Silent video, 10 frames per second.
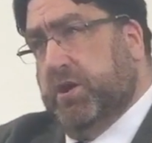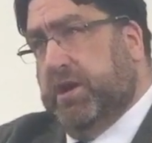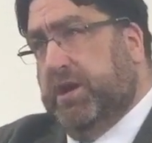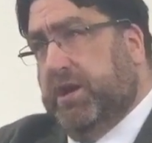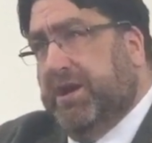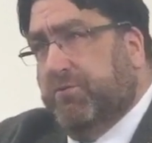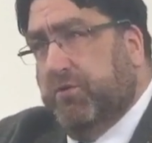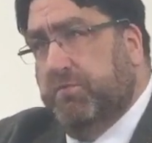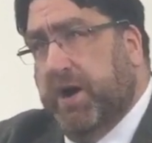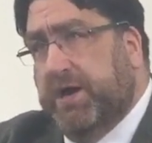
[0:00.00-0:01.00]
He
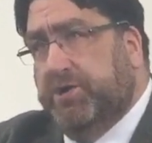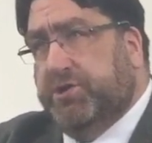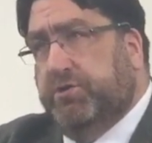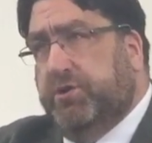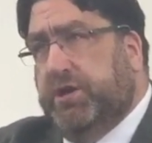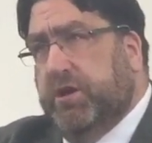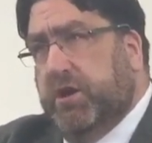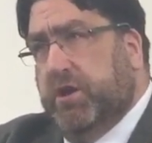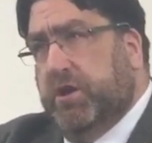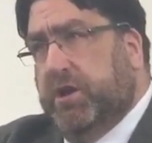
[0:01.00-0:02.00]
reminds you,
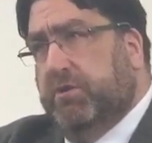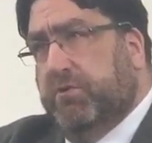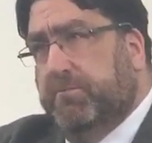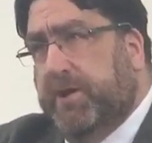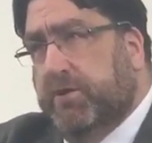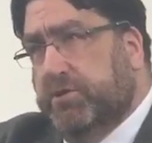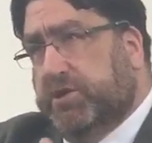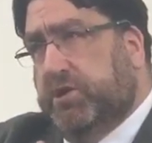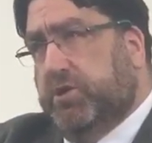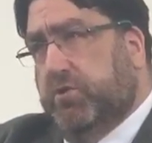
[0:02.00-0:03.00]
He reveals
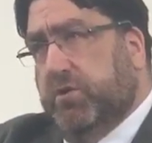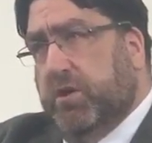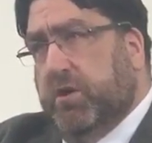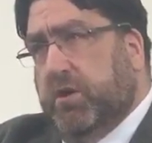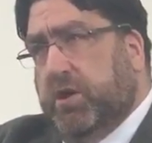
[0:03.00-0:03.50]
to you,